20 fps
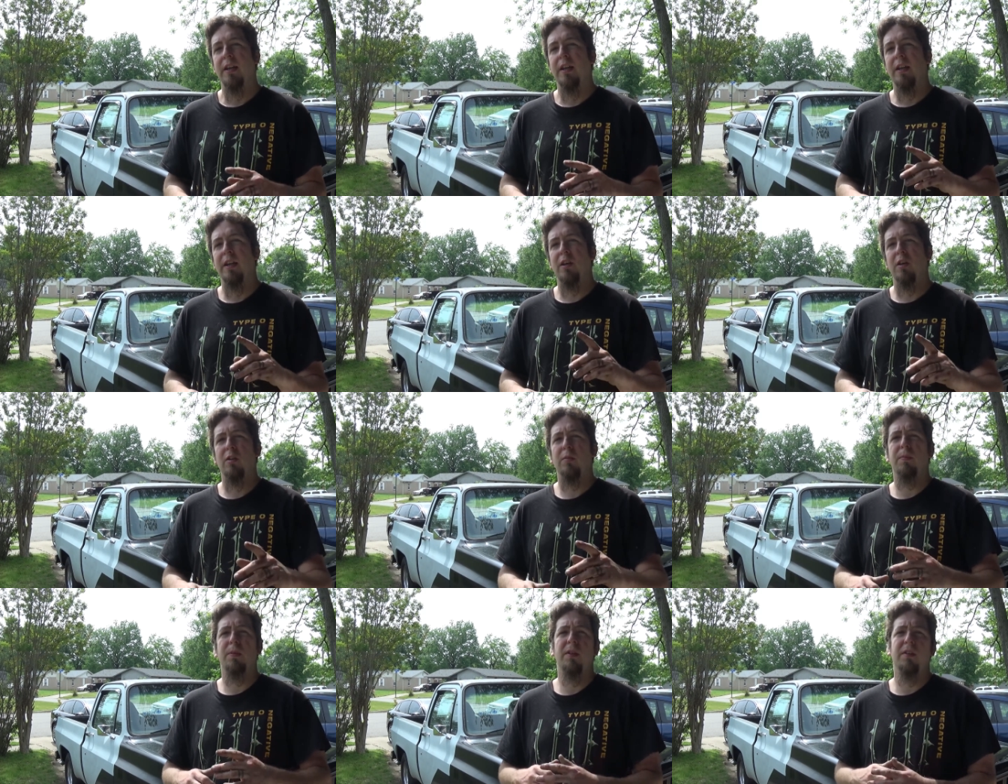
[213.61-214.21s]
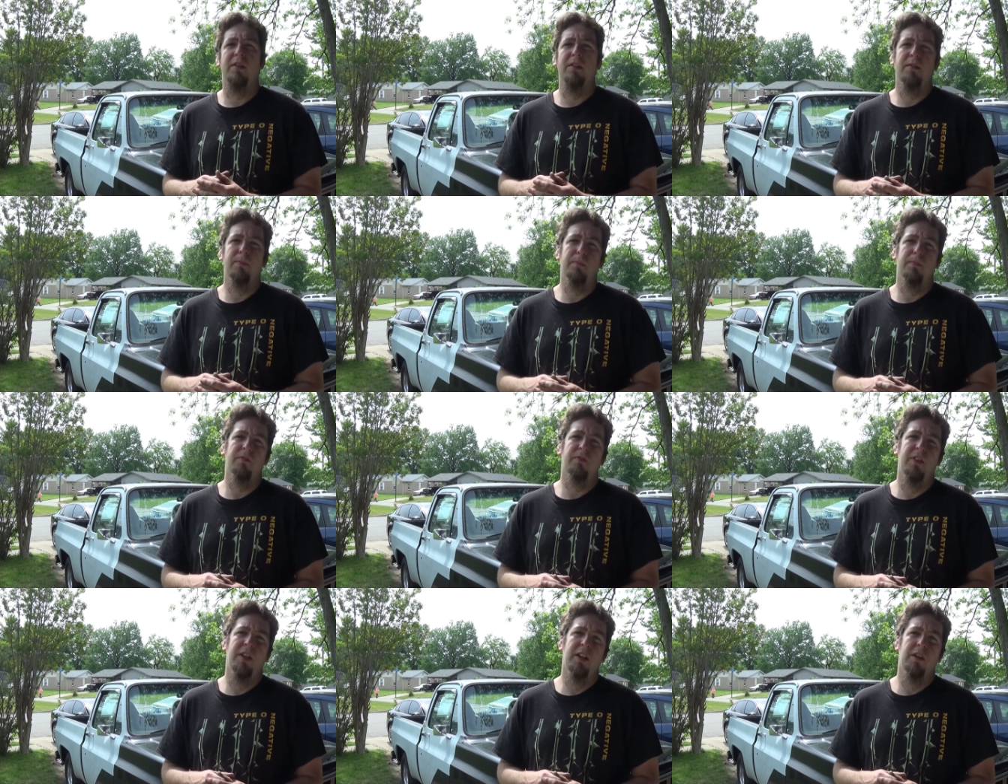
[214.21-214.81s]
Now, I hope this
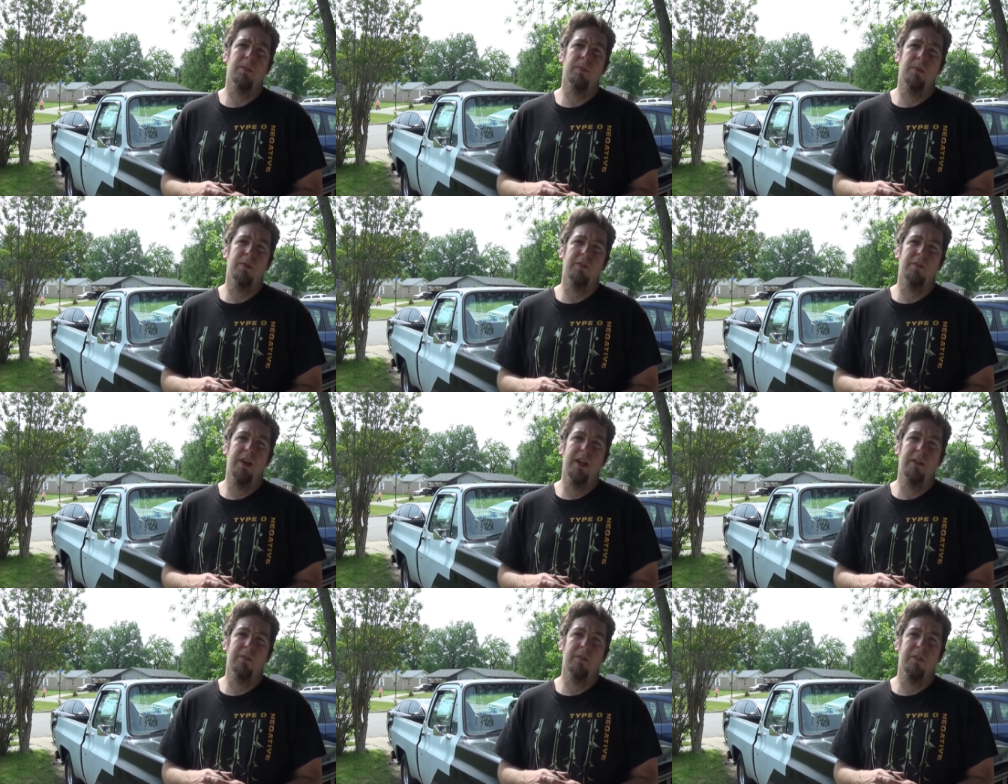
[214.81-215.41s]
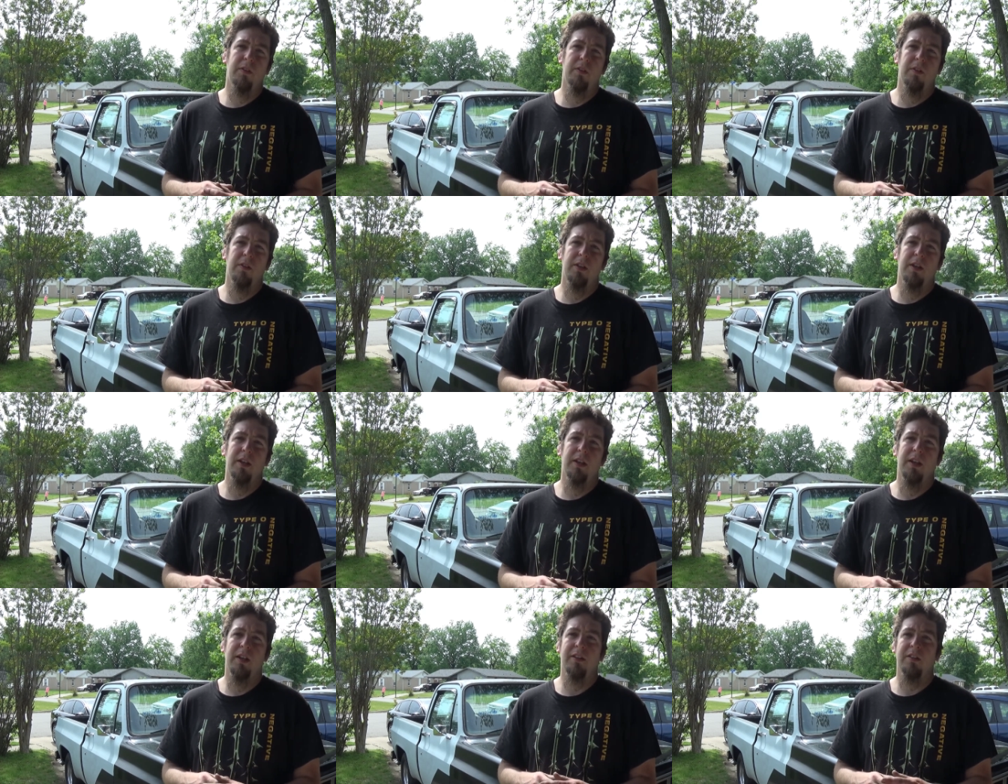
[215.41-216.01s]
video proved helpful.
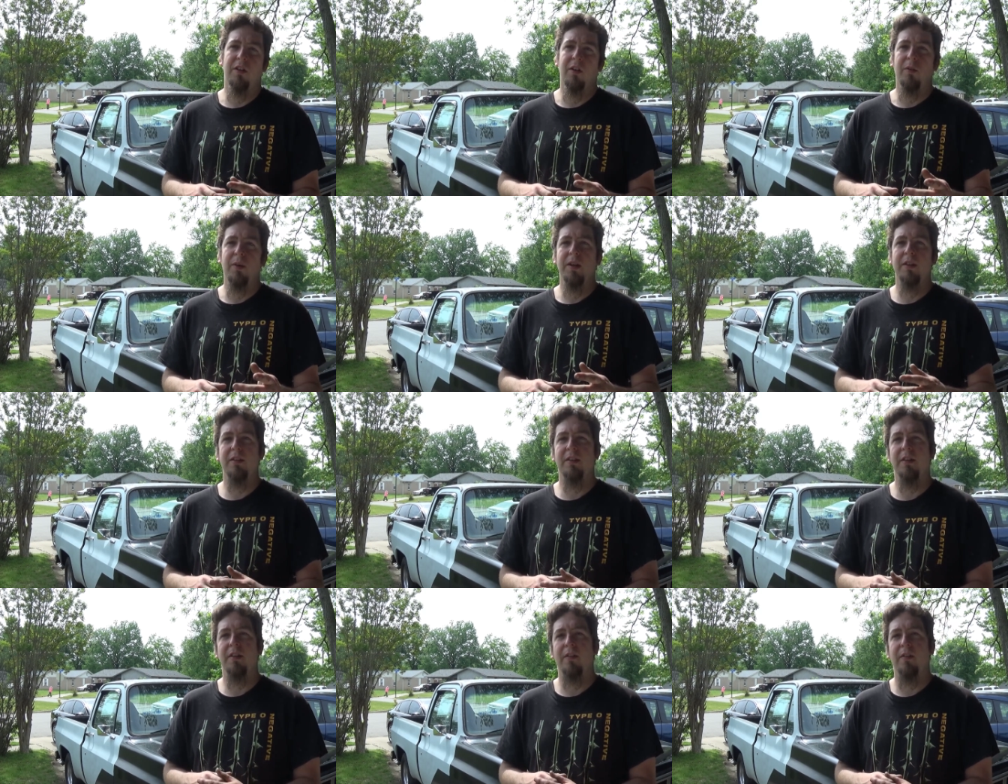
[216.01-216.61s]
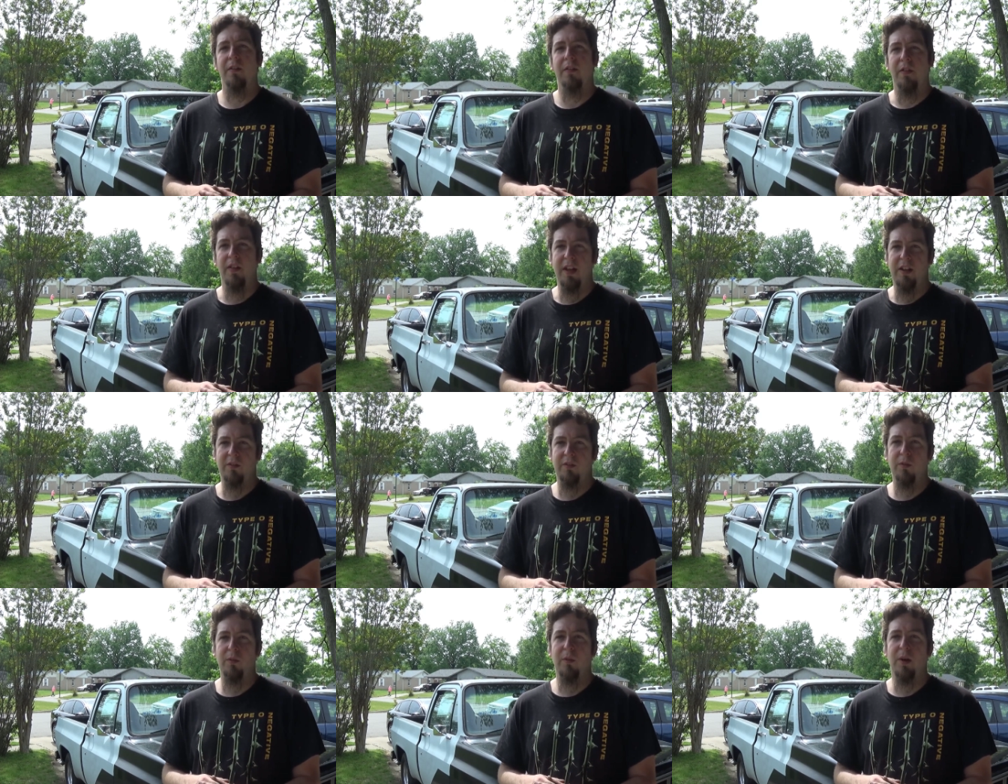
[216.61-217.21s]
And as always,
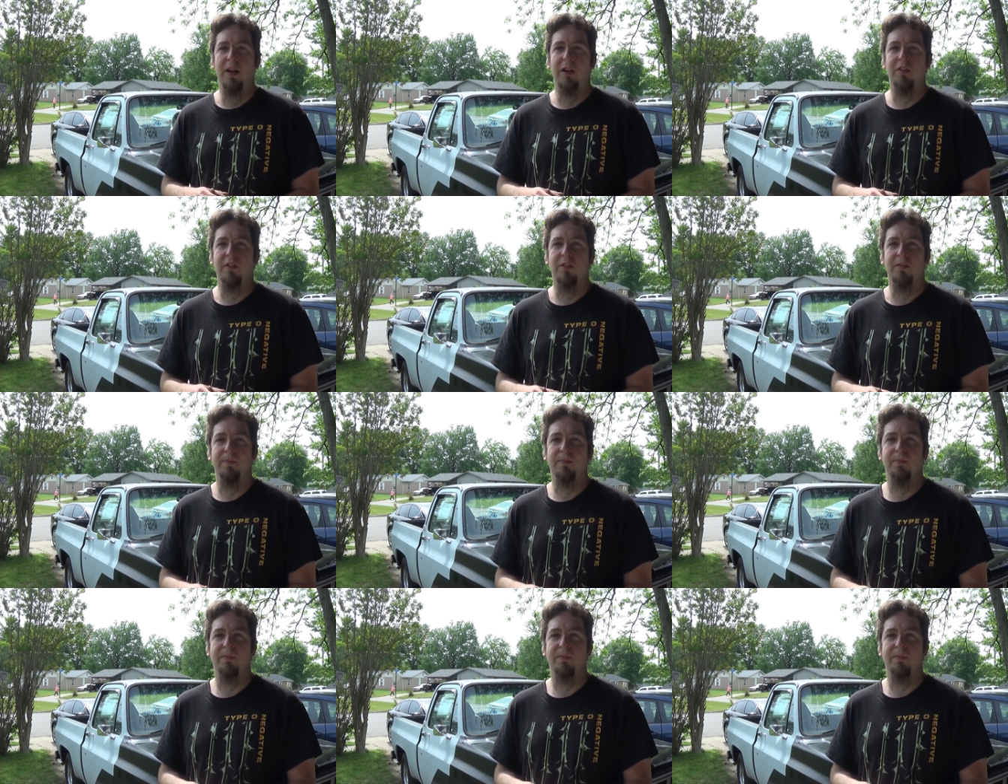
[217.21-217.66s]
thanks for watching.